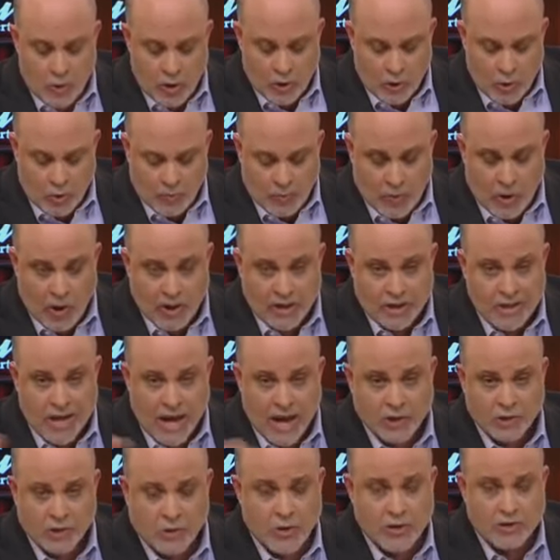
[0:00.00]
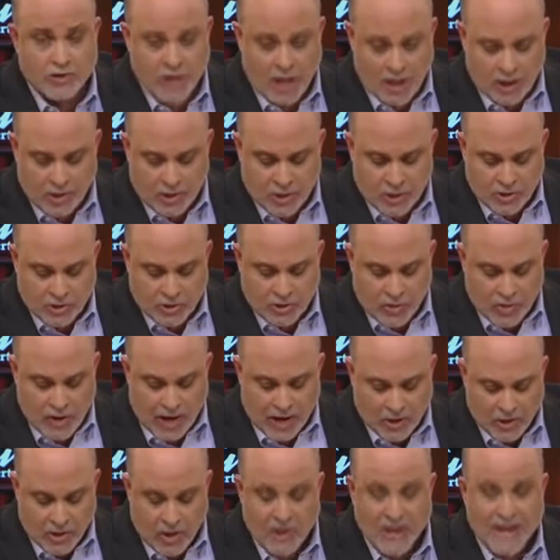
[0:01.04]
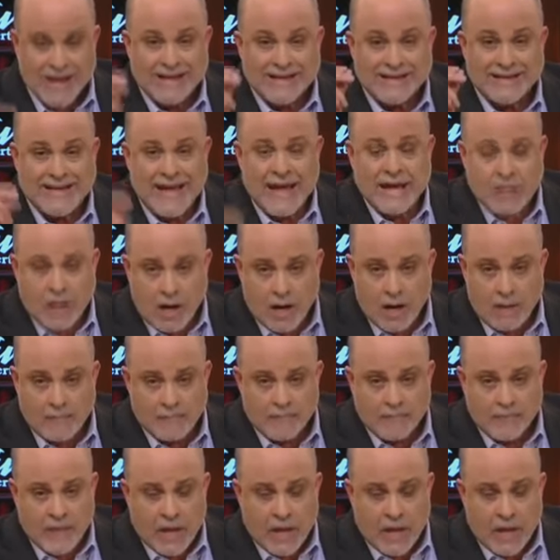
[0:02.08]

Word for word: to a new book, National Intelligence Director, leaker.